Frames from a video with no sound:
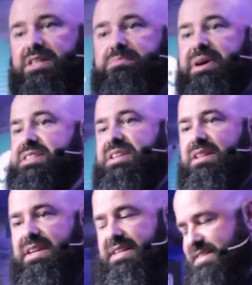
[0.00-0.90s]
It's
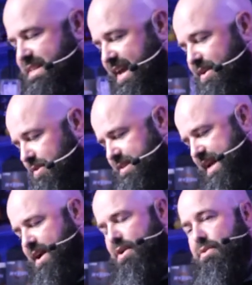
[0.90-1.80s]
basically a scaled
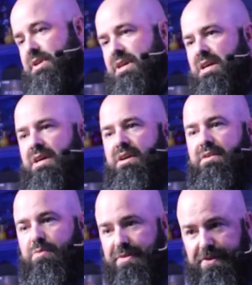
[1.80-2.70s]
down
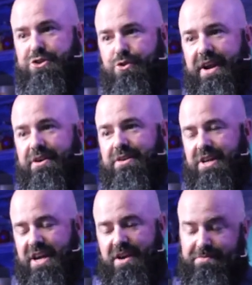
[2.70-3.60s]
refrigerator,
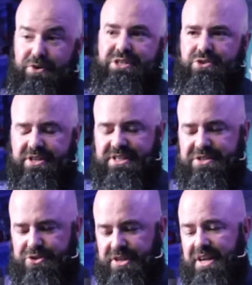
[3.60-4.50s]
a freezer
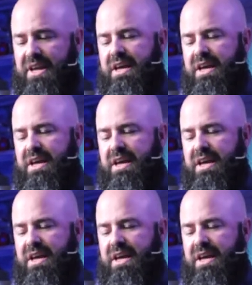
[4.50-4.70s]
essentially.